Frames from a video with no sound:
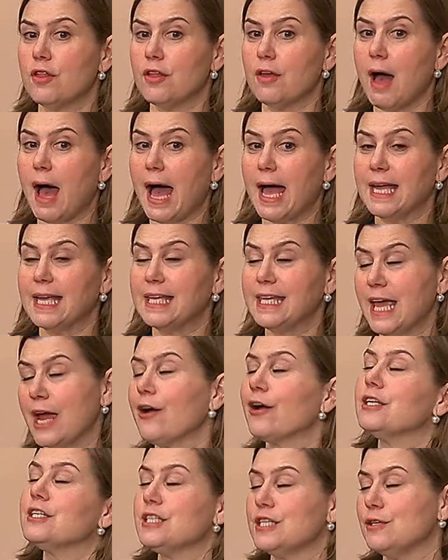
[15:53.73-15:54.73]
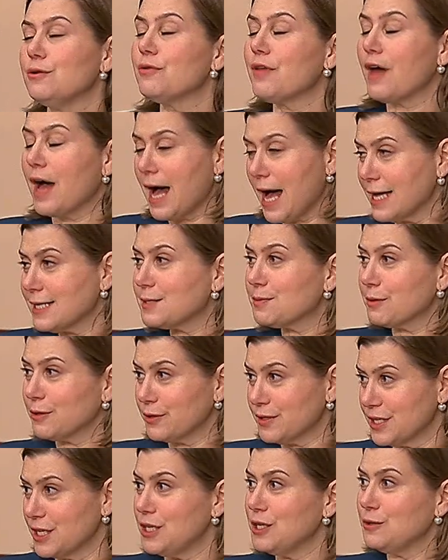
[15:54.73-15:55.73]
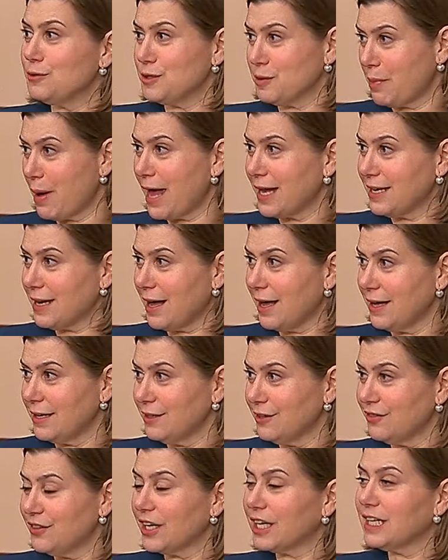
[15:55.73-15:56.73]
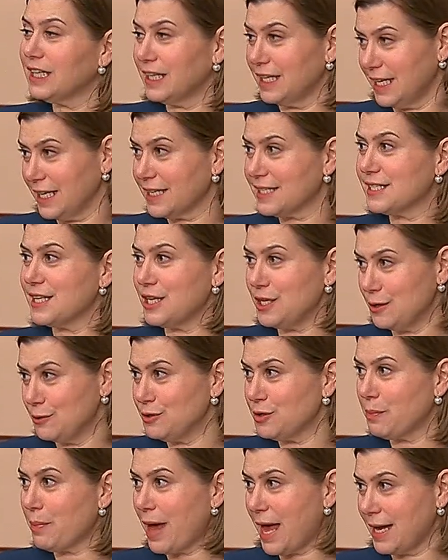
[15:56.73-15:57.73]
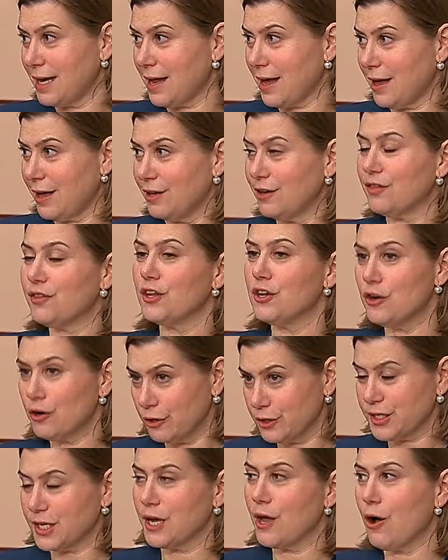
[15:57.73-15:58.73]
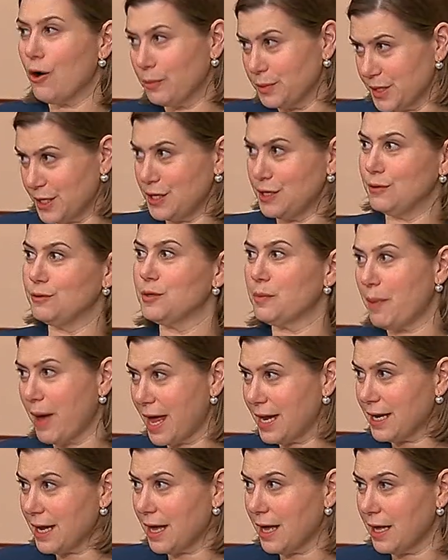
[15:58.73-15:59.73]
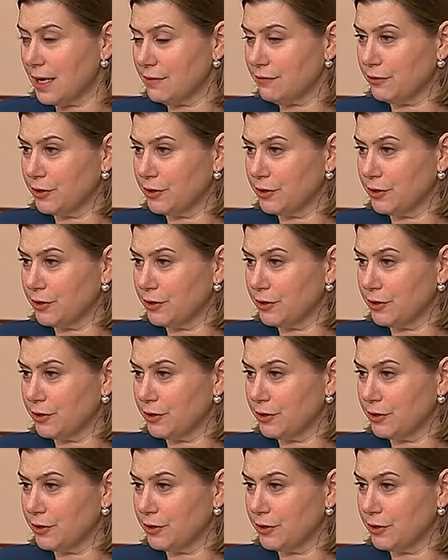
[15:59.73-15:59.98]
I guarantee you the hospitals that you depend on, the clinics that you depend on, the nursing homes that you depend on for